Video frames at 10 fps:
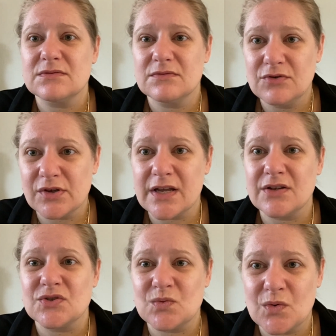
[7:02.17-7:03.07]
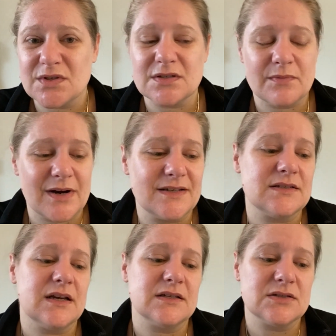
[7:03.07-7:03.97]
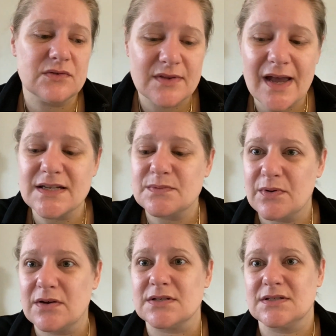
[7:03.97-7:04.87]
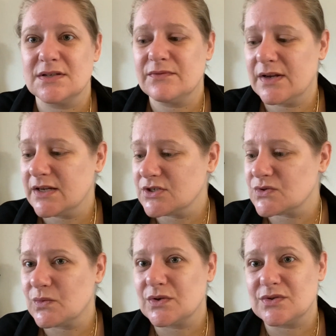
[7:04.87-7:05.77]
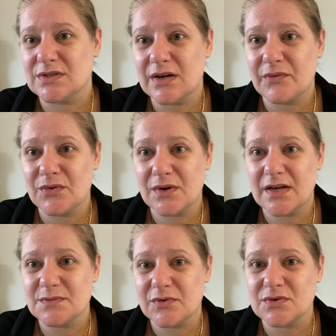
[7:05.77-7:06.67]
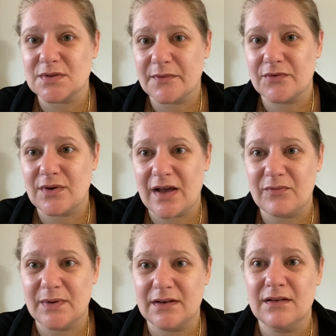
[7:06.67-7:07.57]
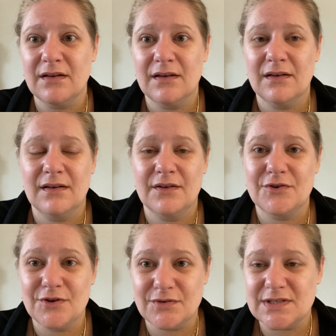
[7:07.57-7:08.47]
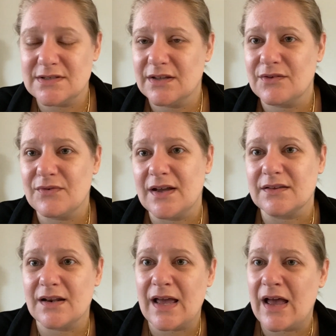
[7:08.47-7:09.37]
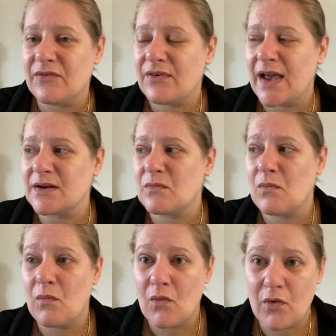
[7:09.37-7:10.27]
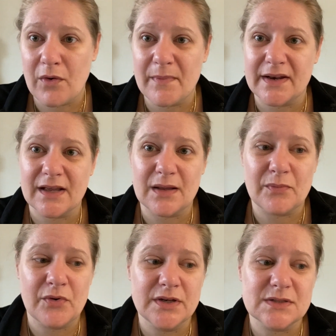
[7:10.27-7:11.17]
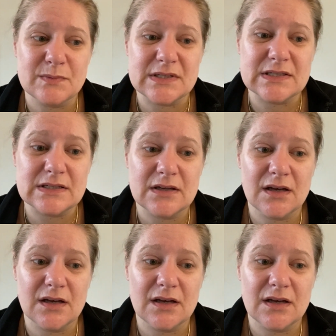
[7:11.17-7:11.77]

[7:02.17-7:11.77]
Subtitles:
looking towards the bright side. So that's positive. And I just wanted to share with you guys, because some of you have been noticing the fact that I have had more medical appointments